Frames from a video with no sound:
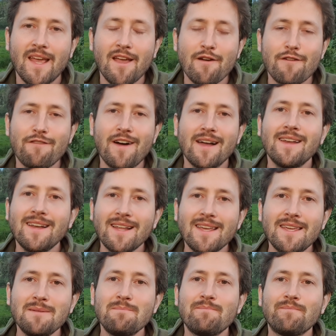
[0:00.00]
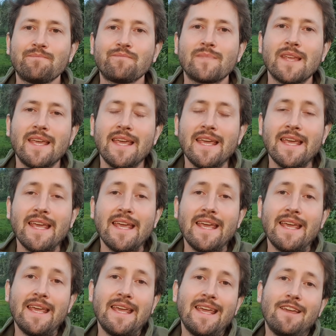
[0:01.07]
Finally,
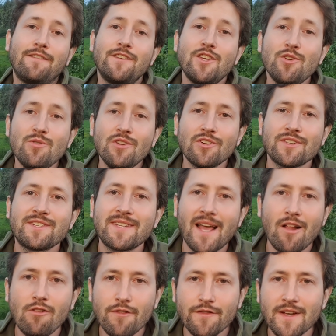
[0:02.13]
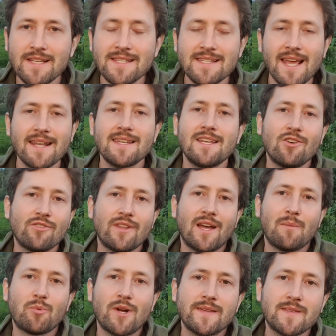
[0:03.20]
if you yourself are standing on that
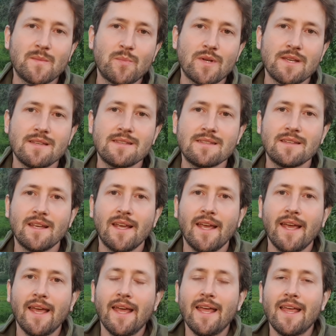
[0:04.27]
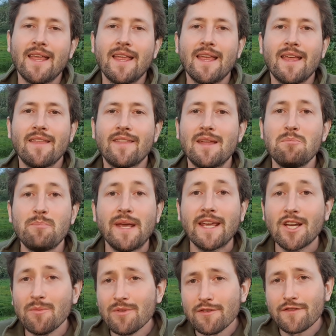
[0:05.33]
precipice, then pick
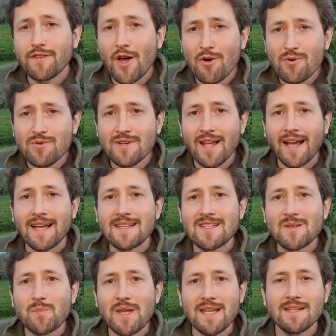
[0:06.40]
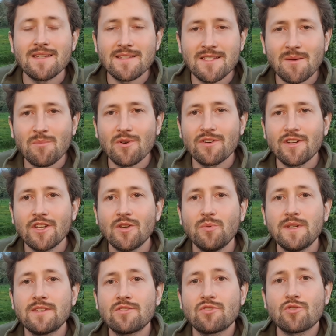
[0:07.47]
up the phone and speak to someone who
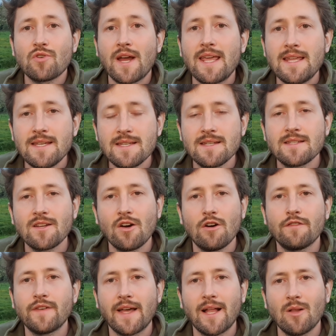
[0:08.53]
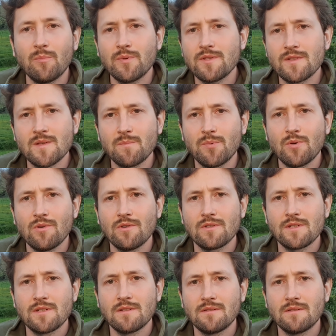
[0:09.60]
is trained to offer help and support.